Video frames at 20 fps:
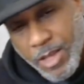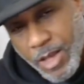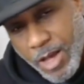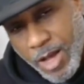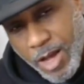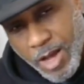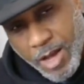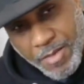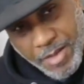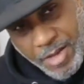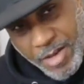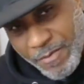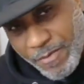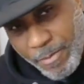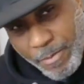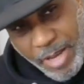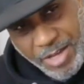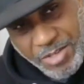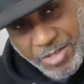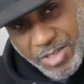Uh, the
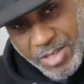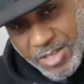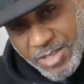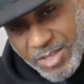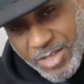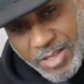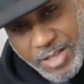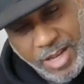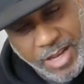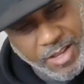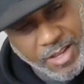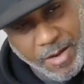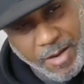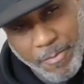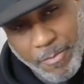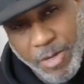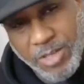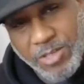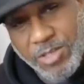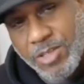information is in there. There are a
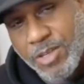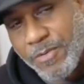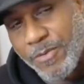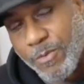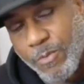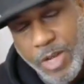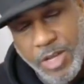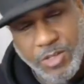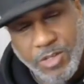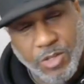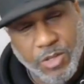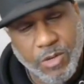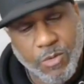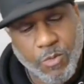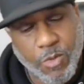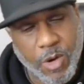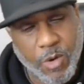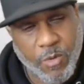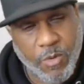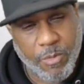bunch of different ways you can
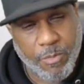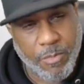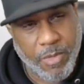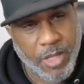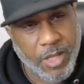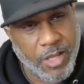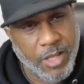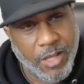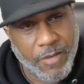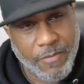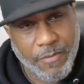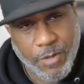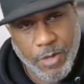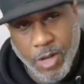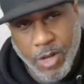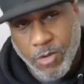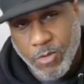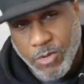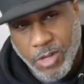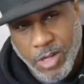work with me. If you
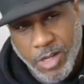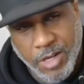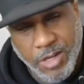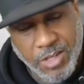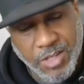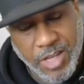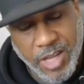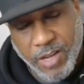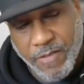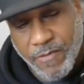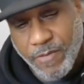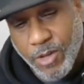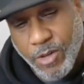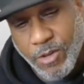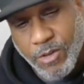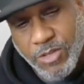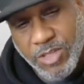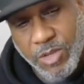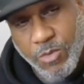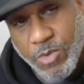don't understand, if you
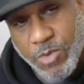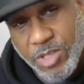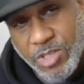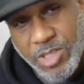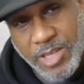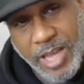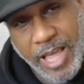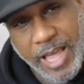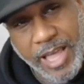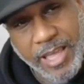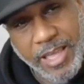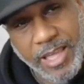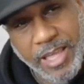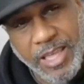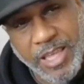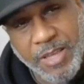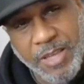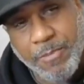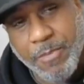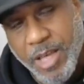don't see what you like,
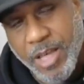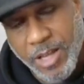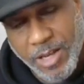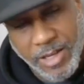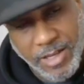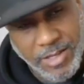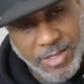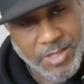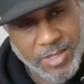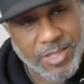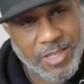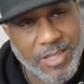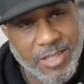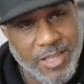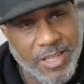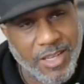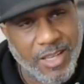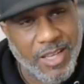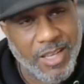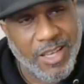email us
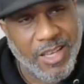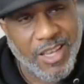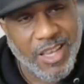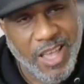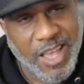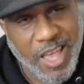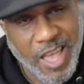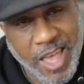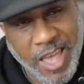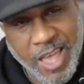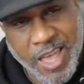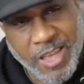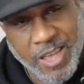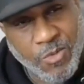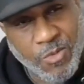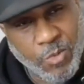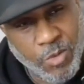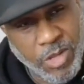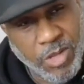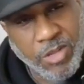
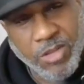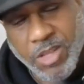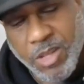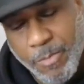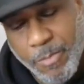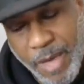and we'll get